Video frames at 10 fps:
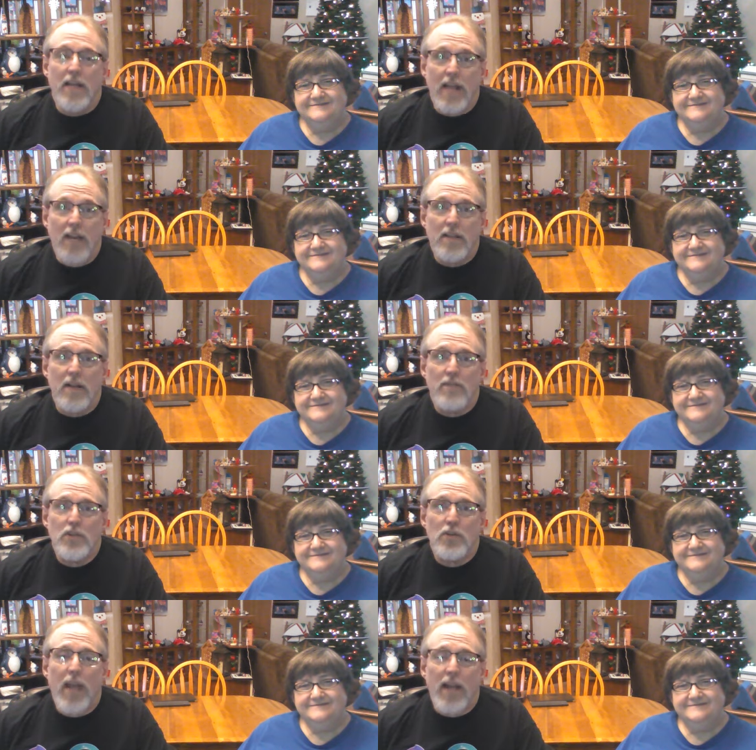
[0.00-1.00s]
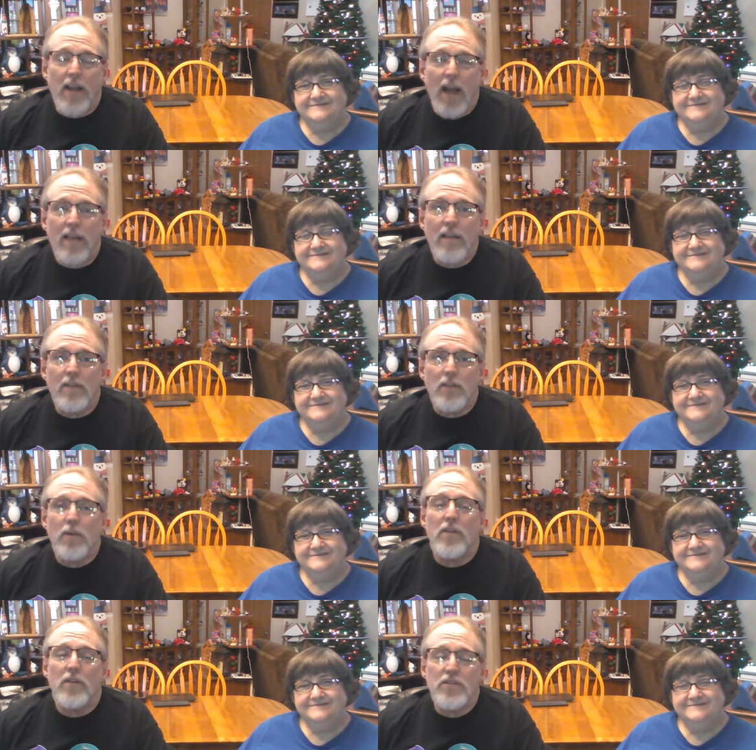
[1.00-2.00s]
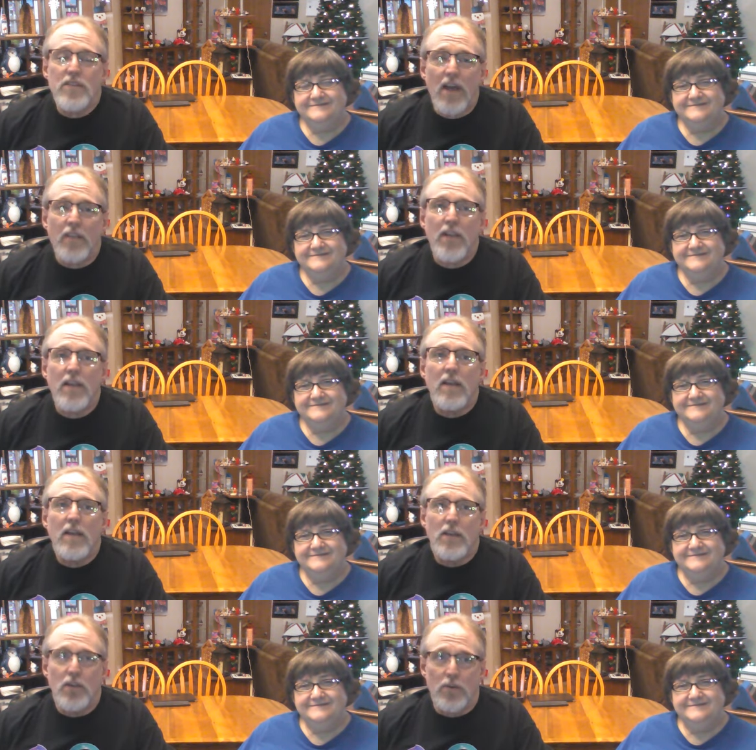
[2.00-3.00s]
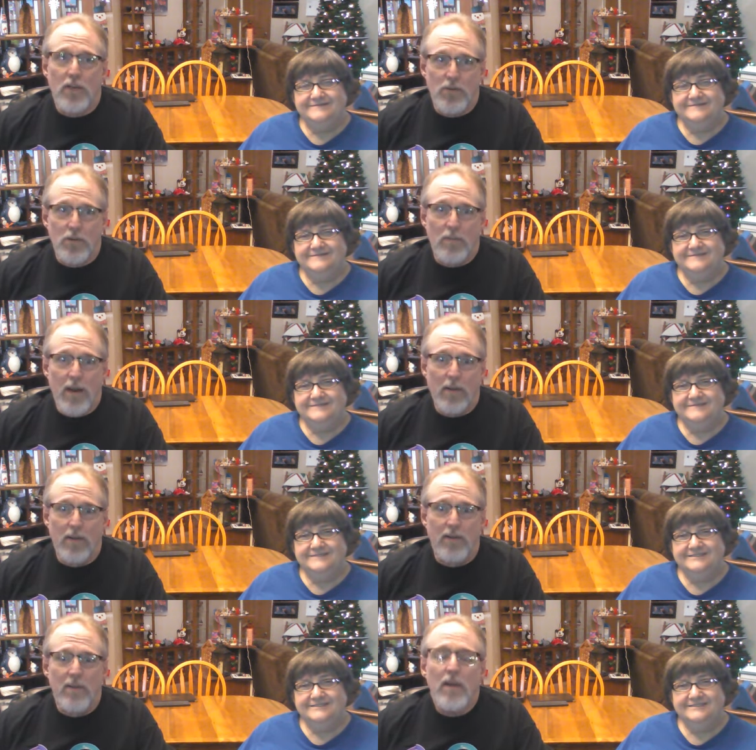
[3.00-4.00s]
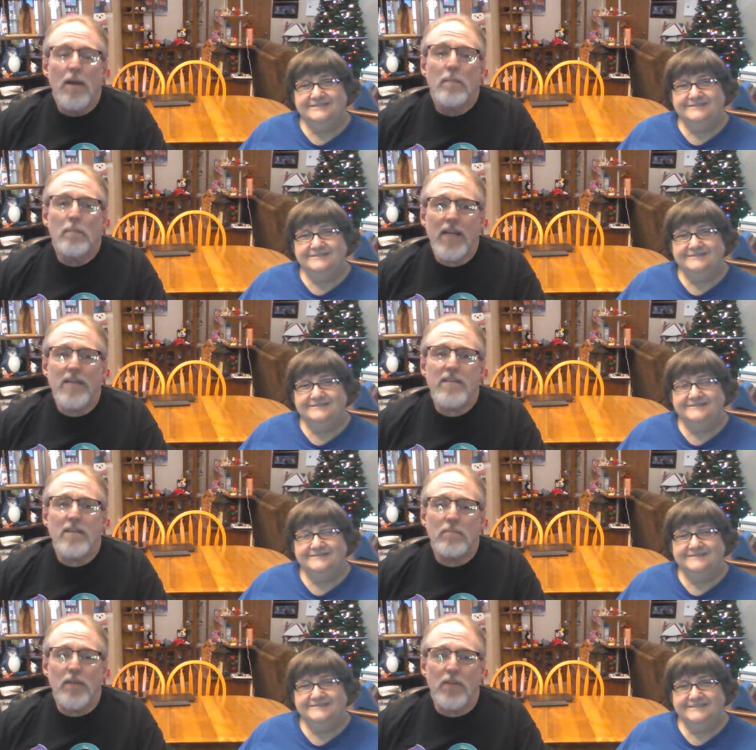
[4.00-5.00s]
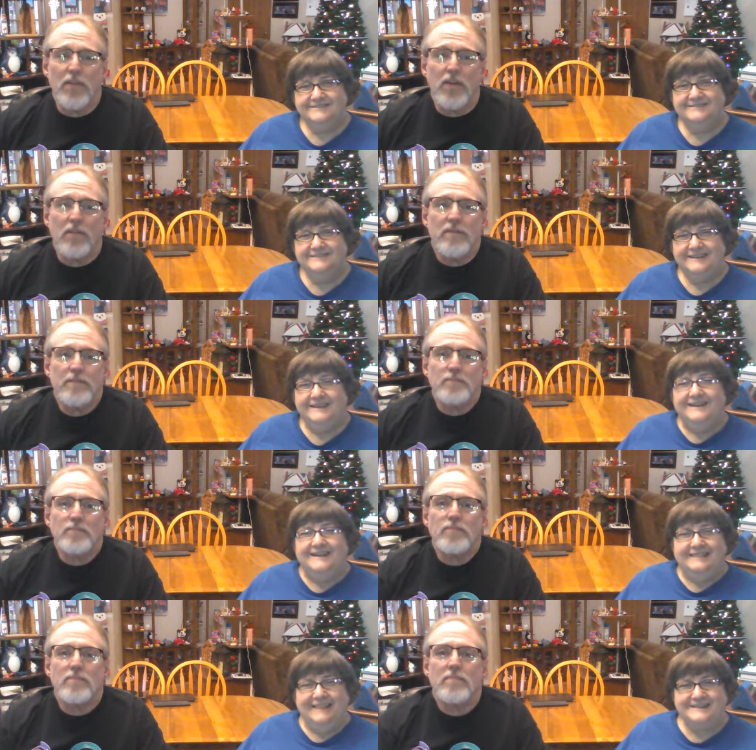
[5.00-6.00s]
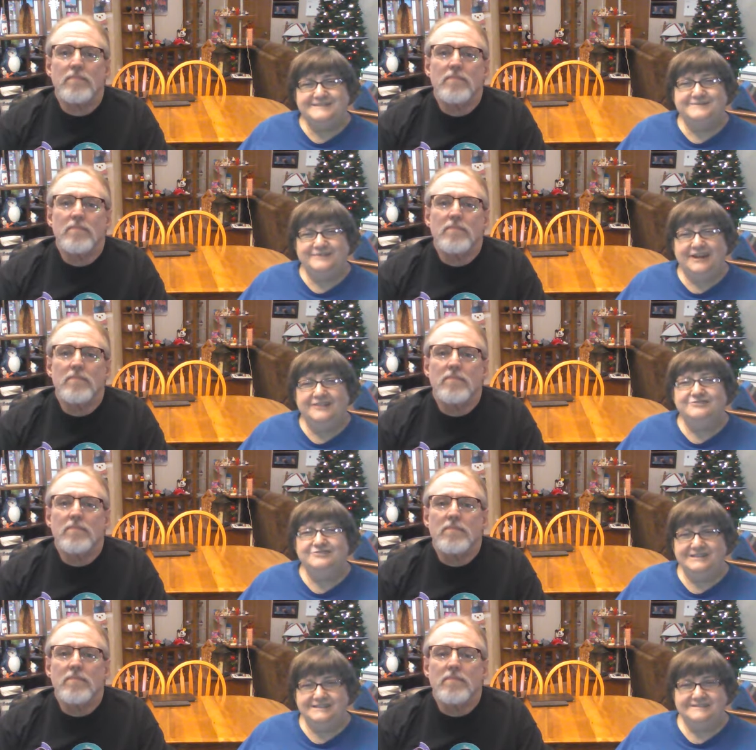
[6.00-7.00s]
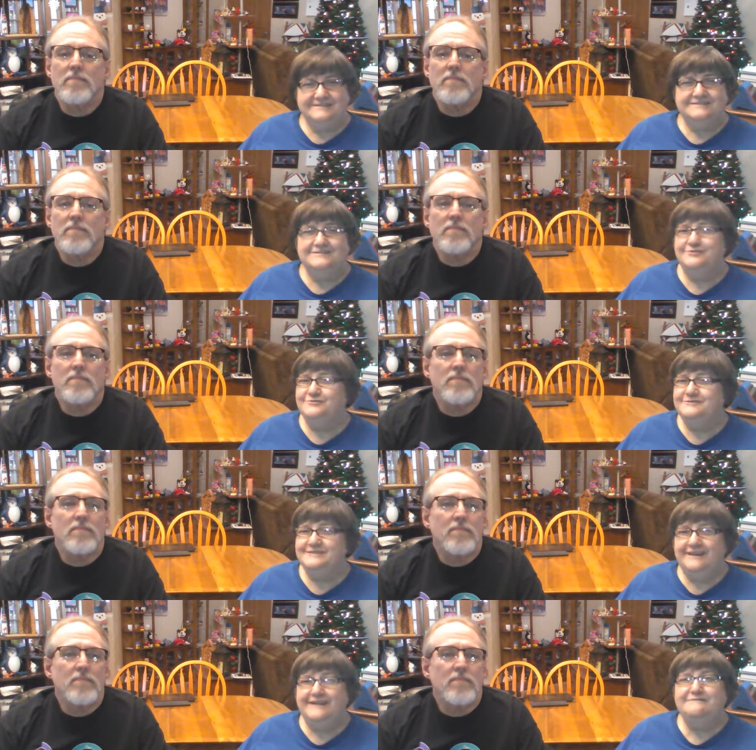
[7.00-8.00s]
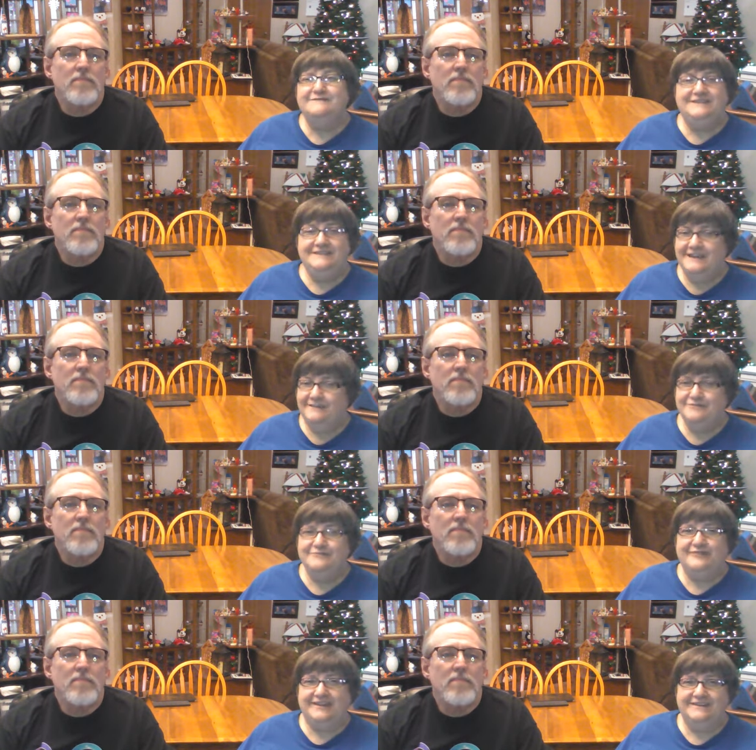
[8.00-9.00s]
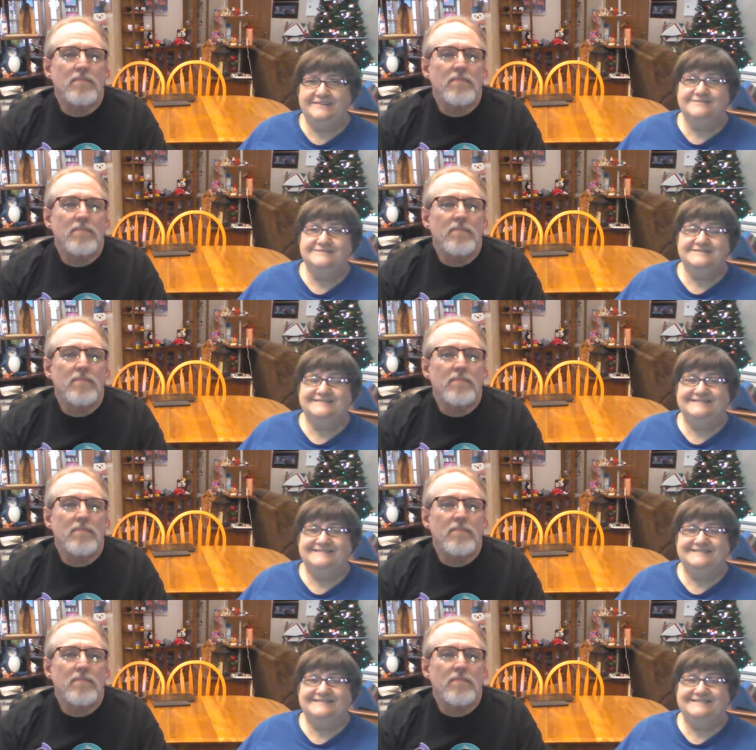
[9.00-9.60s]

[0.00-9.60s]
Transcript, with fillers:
Speaker 1: God loves you and I love you, and there is nothing you can do about it. Peace be with you.
Speaker 2: Let us follow Jesus, whose love never fails.